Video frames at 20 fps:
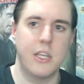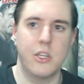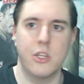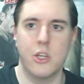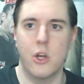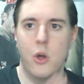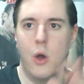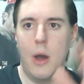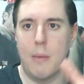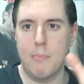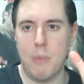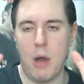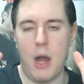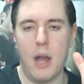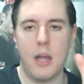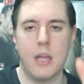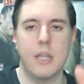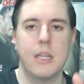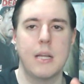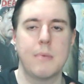You know,
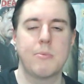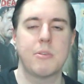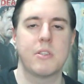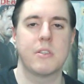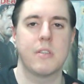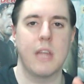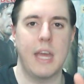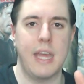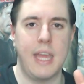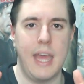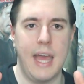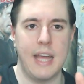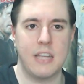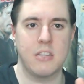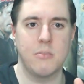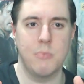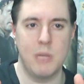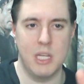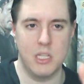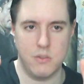Apocalypse is like
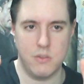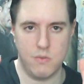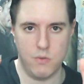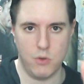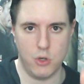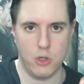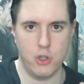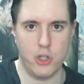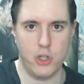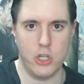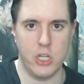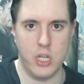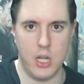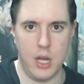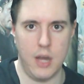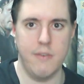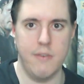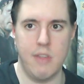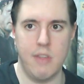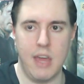X-Men's version
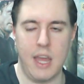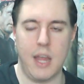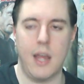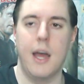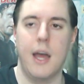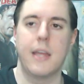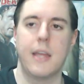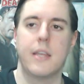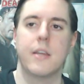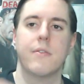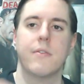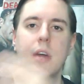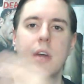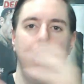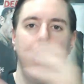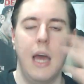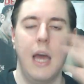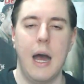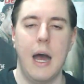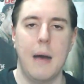of that kind
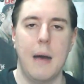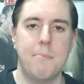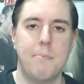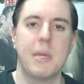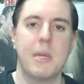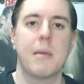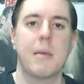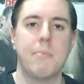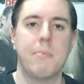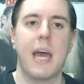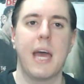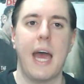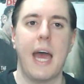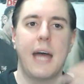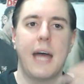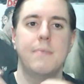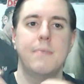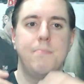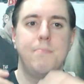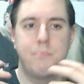of big
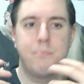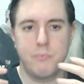bad